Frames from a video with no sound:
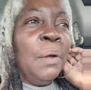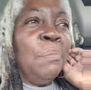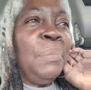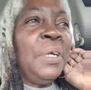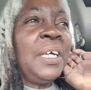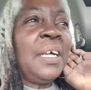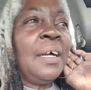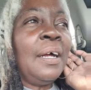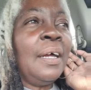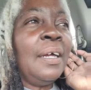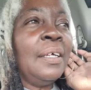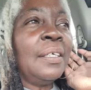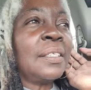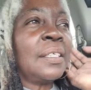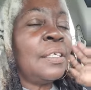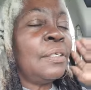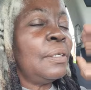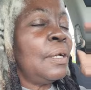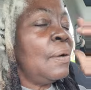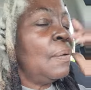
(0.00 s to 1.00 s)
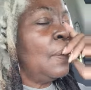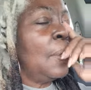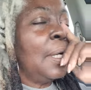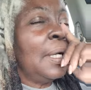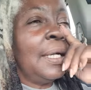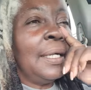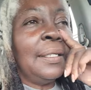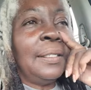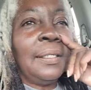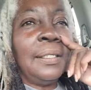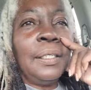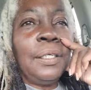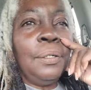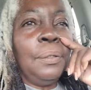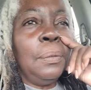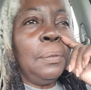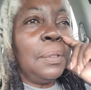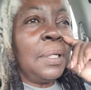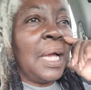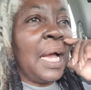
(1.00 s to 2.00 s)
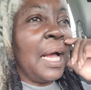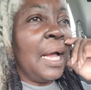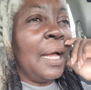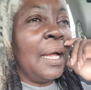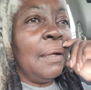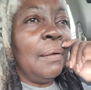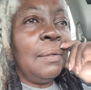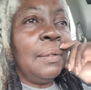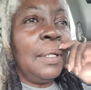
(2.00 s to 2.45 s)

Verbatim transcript: Because you know what? You got